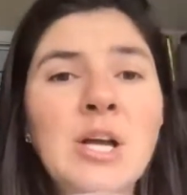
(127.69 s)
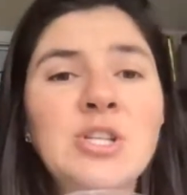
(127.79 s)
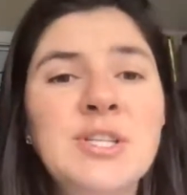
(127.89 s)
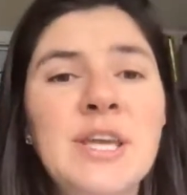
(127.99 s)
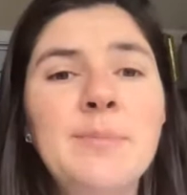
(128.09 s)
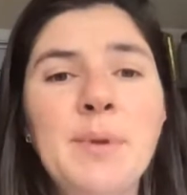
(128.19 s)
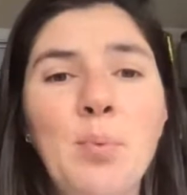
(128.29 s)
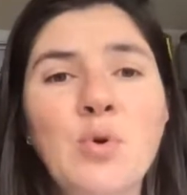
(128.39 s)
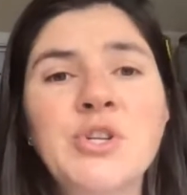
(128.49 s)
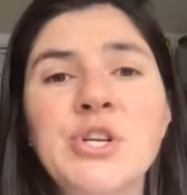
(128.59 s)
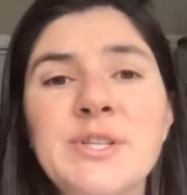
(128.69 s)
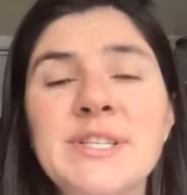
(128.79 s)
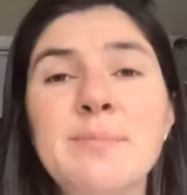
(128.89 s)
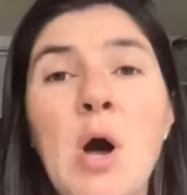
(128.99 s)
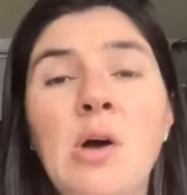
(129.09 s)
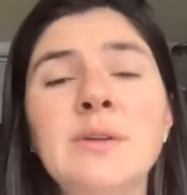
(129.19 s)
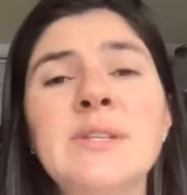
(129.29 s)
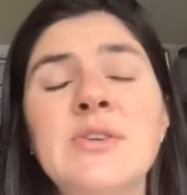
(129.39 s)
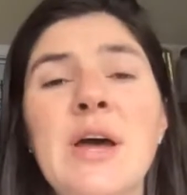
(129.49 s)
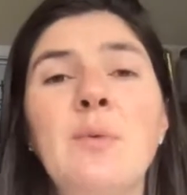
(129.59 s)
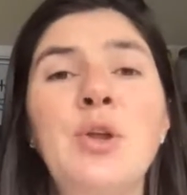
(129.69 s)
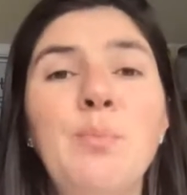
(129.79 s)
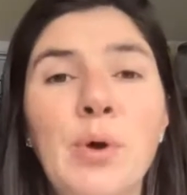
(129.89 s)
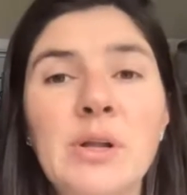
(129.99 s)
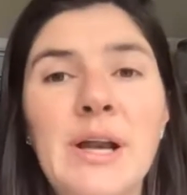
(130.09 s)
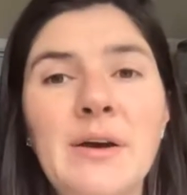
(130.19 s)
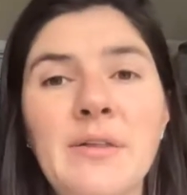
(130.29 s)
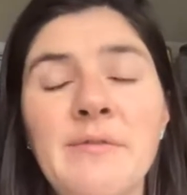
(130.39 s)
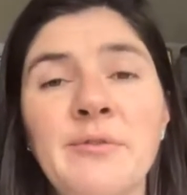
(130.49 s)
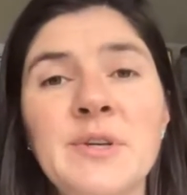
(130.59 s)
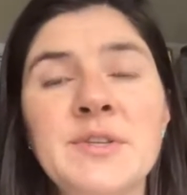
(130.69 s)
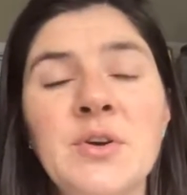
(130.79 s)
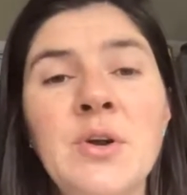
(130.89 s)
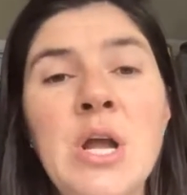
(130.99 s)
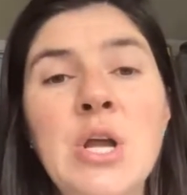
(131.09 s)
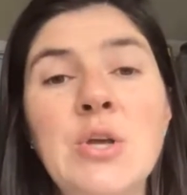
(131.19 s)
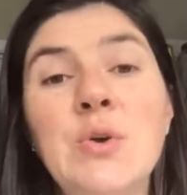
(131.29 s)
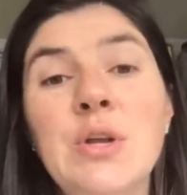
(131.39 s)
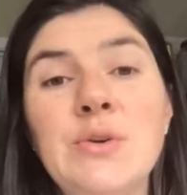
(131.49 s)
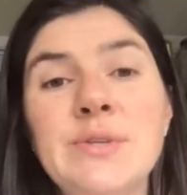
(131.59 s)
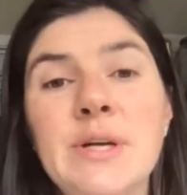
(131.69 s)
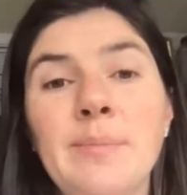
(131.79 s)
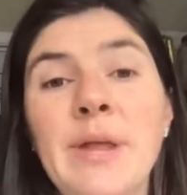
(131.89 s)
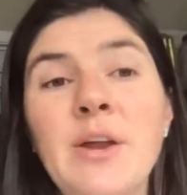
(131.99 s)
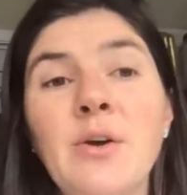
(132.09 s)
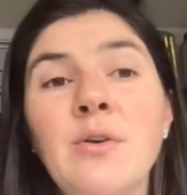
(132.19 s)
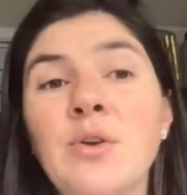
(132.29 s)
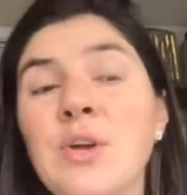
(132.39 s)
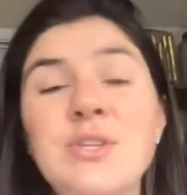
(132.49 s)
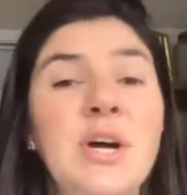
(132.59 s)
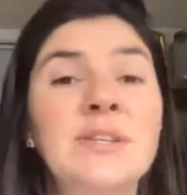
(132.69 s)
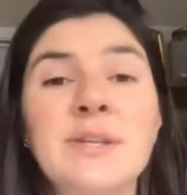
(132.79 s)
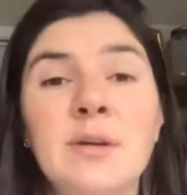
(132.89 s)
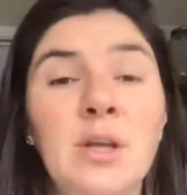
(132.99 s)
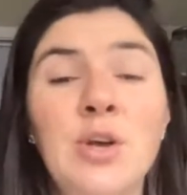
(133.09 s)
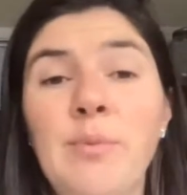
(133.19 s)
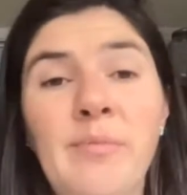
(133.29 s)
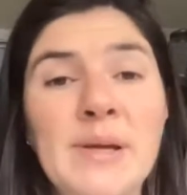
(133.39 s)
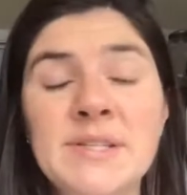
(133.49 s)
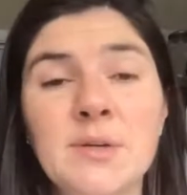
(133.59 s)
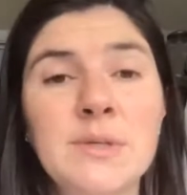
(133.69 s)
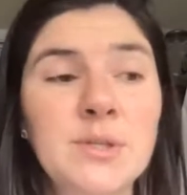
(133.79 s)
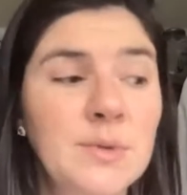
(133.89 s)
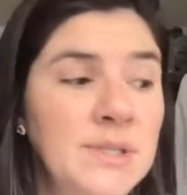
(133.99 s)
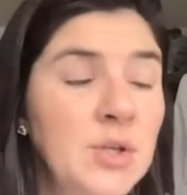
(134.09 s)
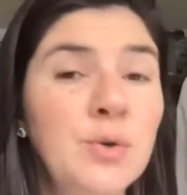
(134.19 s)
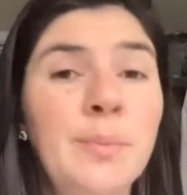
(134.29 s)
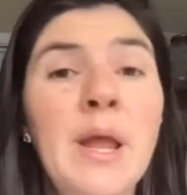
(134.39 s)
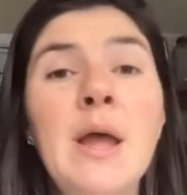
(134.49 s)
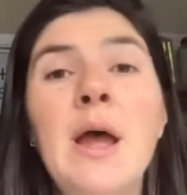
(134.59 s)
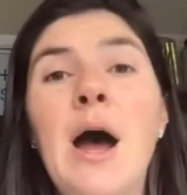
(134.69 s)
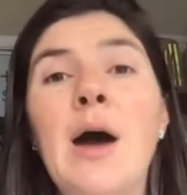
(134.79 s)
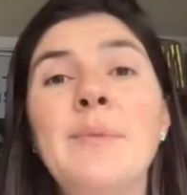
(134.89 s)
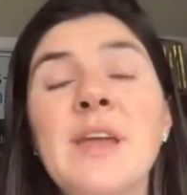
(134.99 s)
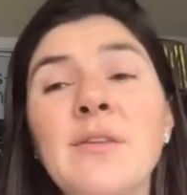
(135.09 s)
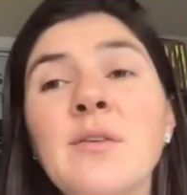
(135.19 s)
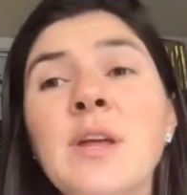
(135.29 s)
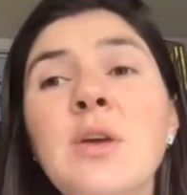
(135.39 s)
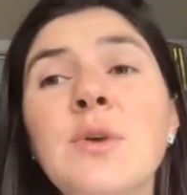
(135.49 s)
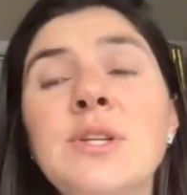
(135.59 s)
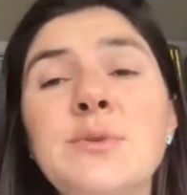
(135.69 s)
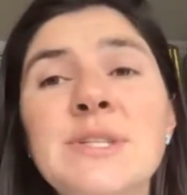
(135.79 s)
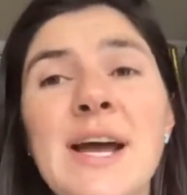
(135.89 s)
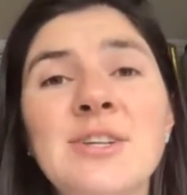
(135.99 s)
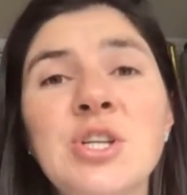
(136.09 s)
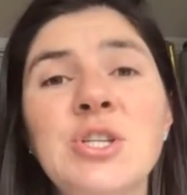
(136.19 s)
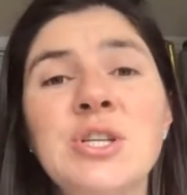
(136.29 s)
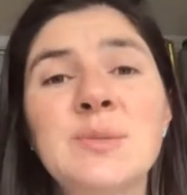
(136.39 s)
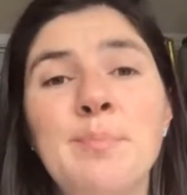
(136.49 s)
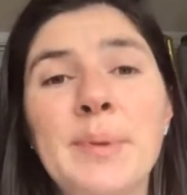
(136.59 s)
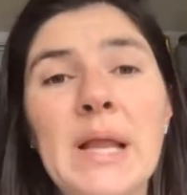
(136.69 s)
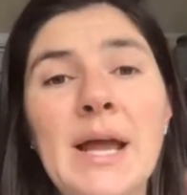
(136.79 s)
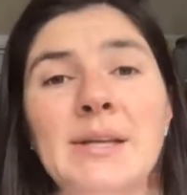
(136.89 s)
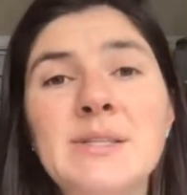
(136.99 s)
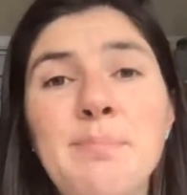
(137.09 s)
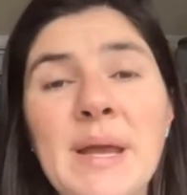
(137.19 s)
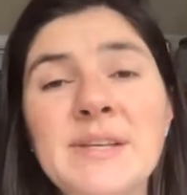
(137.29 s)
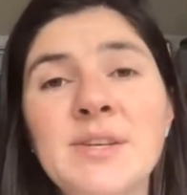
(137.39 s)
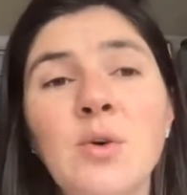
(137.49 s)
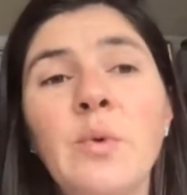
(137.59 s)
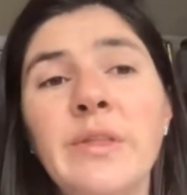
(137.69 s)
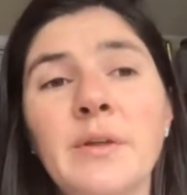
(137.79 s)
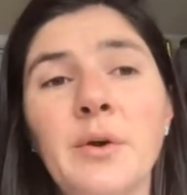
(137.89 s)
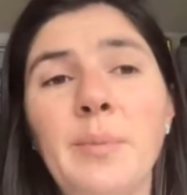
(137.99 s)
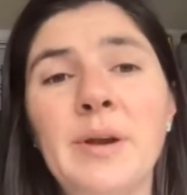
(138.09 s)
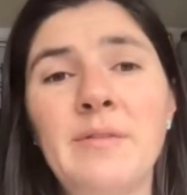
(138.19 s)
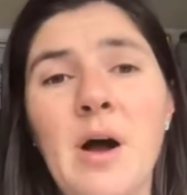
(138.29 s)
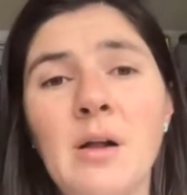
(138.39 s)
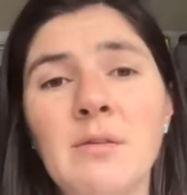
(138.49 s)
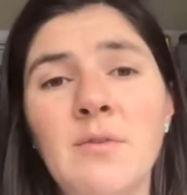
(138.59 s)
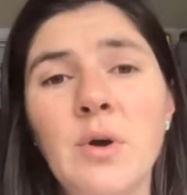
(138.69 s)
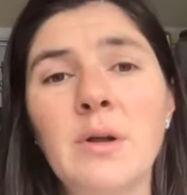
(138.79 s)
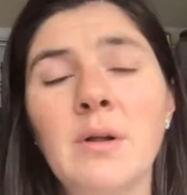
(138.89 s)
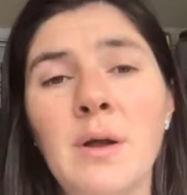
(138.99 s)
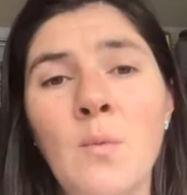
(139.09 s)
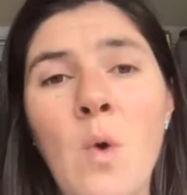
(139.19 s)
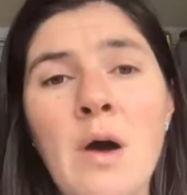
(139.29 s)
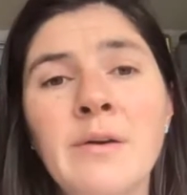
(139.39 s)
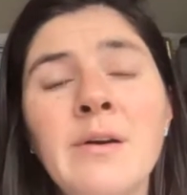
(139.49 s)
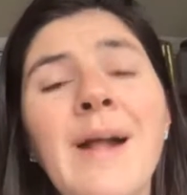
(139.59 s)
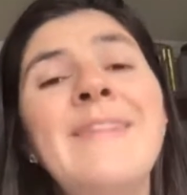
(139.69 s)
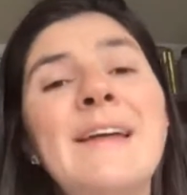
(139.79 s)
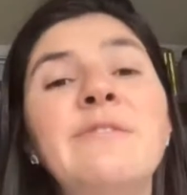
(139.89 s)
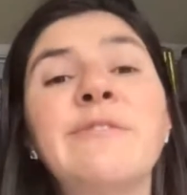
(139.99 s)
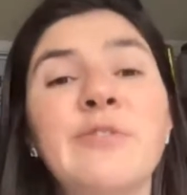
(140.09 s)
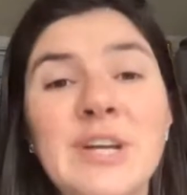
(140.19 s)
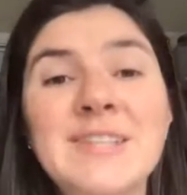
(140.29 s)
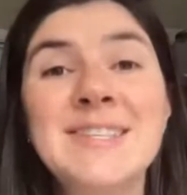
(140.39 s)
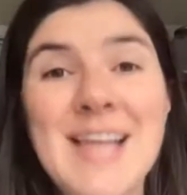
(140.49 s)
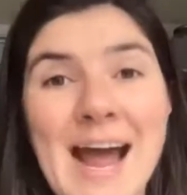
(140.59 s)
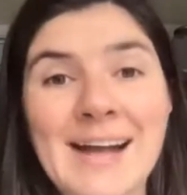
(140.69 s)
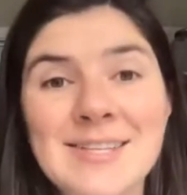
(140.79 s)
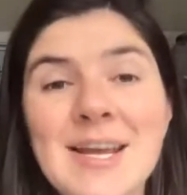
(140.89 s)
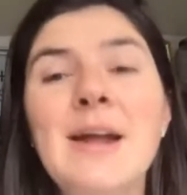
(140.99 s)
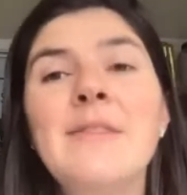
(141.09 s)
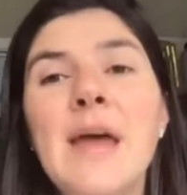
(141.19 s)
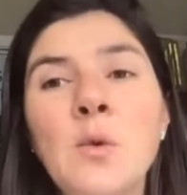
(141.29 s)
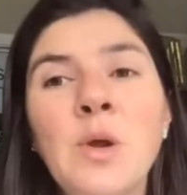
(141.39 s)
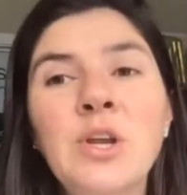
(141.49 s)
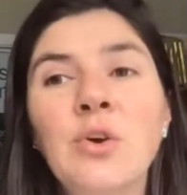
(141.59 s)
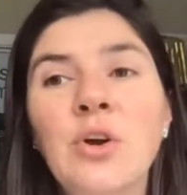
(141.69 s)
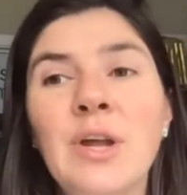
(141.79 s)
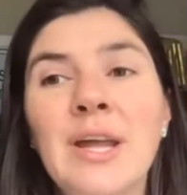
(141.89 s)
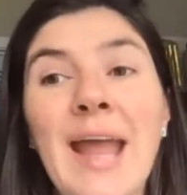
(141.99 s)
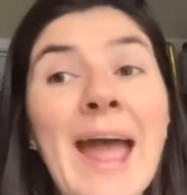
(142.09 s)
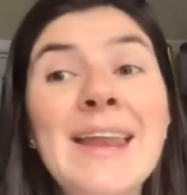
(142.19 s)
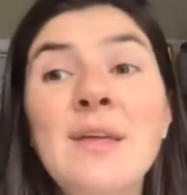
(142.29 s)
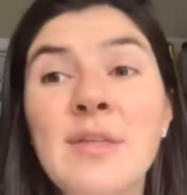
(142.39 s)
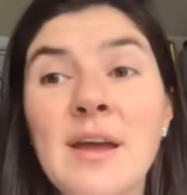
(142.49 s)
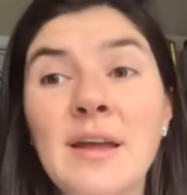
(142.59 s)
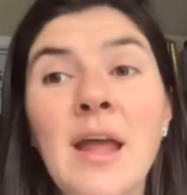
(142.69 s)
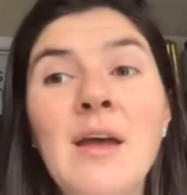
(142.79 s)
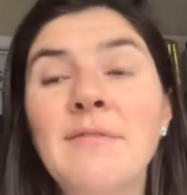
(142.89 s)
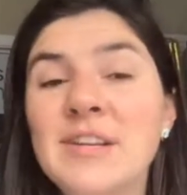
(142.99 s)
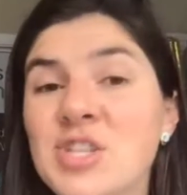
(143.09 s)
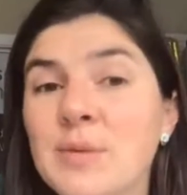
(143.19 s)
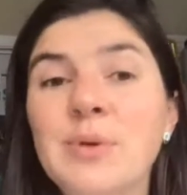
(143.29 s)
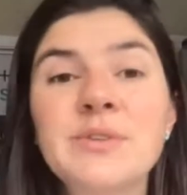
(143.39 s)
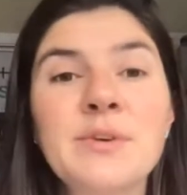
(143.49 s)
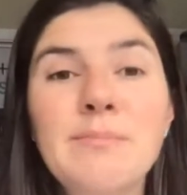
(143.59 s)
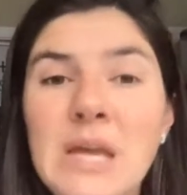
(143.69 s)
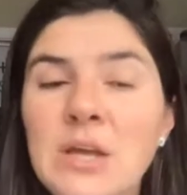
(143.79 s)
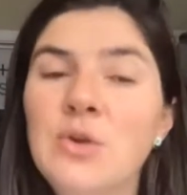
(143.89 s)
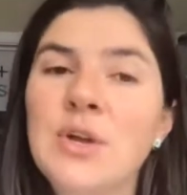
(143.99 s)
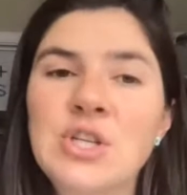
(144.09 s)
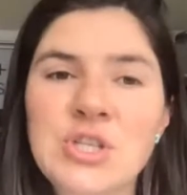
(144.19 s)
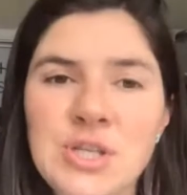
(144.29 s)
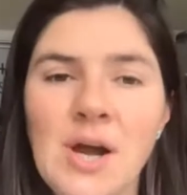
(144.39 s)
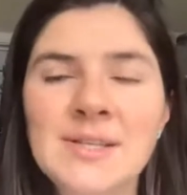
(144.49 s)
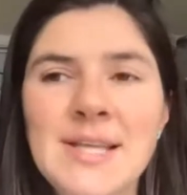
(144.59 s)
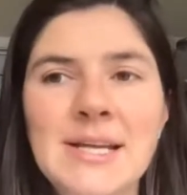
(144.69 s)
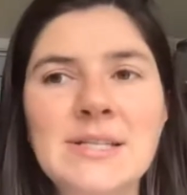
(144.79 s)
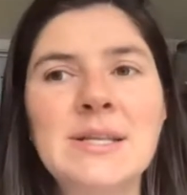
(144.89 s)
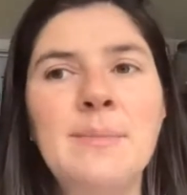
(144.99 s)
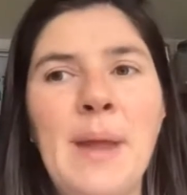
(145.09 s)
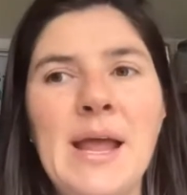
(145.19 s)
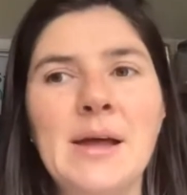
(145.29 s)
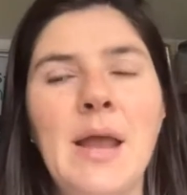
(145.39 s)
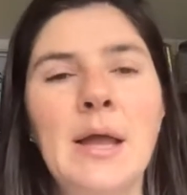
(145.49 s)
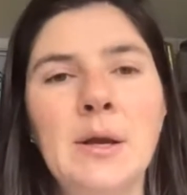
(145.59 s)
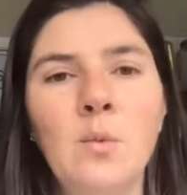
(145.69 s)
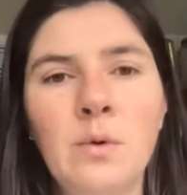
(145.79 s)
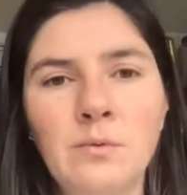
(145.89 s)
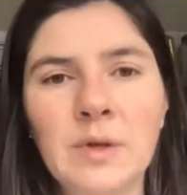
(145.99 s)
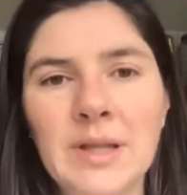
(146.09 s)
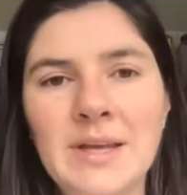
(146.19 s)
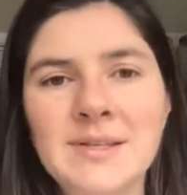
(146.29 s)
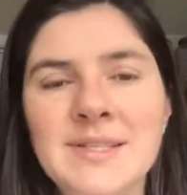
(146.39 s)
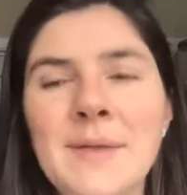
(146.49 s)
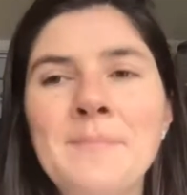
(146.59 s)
Just keep the portions small so that when you pull it out of the freezer, you can use it up later. You can toss a cube of pesto into a soup. But the other thing you can do is actually just blend basil with a little bit of olive oil and water, and then freeze that. Then when you're cooking anything, vegetables or meat, you can just toss that into the pan and it will release.